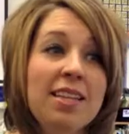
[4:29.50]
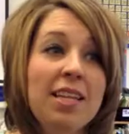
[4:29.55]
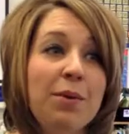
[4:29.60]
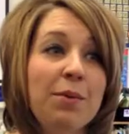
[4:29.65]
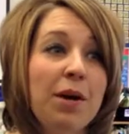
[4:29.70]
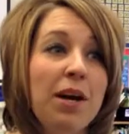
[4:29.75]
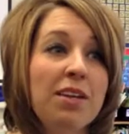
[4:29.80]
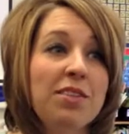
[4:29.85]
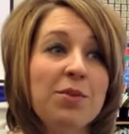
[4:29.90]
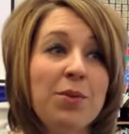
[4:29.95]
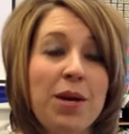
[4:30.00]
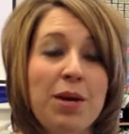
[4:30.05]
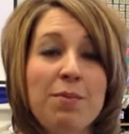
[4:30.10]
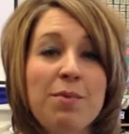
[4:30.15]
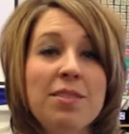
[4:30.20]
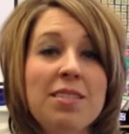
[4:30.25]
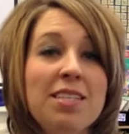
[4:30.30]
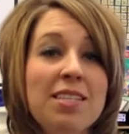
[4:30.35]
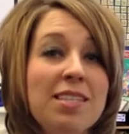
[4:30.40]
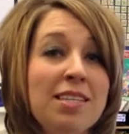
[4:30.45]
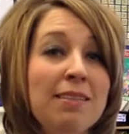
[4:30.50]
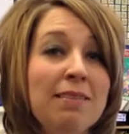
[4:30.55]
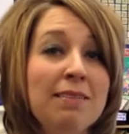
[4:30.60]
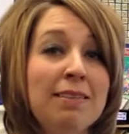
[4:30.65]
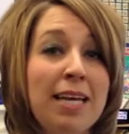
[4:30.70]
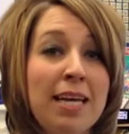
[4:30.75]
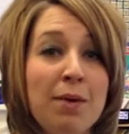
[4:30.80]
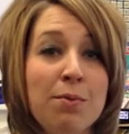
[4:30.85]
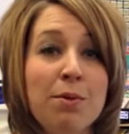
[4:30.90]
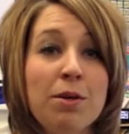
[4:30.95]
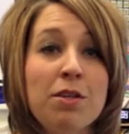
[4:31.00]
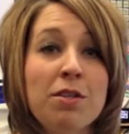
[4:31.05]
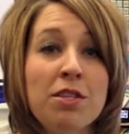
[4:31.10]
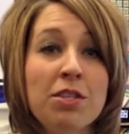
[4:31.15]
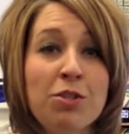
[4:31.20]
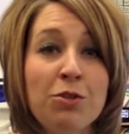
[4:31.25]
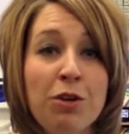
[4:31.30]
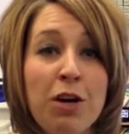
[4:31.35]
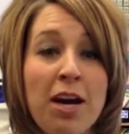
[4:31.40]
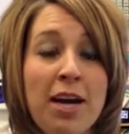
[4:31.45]
They were also able to then label the
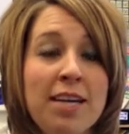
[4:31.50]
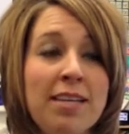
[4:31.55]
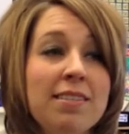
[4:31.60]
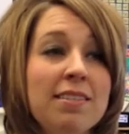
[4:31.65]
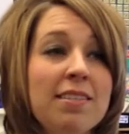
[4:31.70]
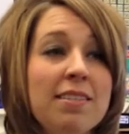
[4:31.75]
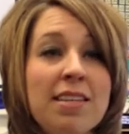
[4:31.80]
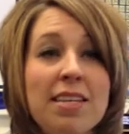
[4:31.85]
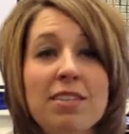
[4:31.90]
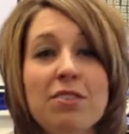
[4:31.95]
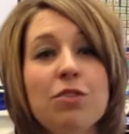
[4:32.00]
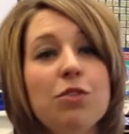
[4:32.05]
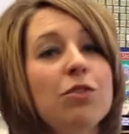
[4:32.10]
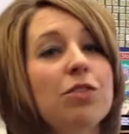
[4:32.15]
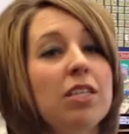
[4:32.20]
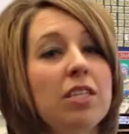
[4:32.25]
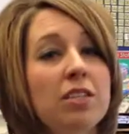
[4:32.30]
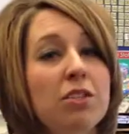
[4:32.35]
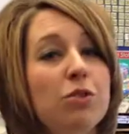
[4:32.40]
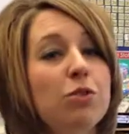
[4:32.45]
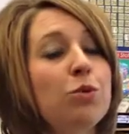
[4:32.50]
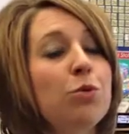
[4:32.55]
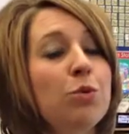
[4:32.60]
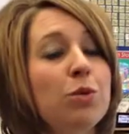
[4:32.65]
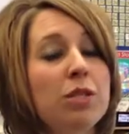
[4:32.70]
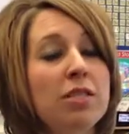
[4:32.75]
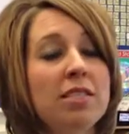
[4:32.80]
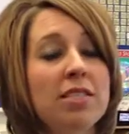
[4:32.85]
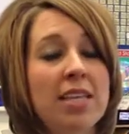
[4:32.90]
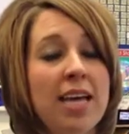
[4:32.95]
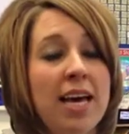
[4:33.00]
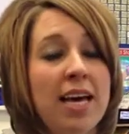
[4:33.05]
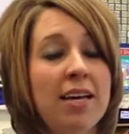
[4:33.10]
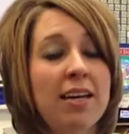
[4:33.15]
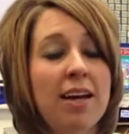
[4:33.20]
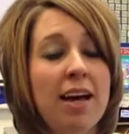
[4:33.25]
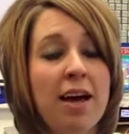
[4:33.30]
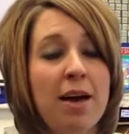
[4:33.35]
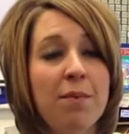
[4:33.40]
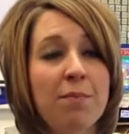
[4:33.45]
drawings and things using the tools that
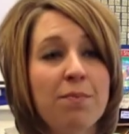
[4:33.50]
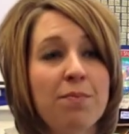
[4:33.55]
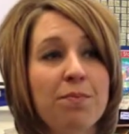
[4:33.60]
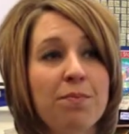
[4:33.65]
um,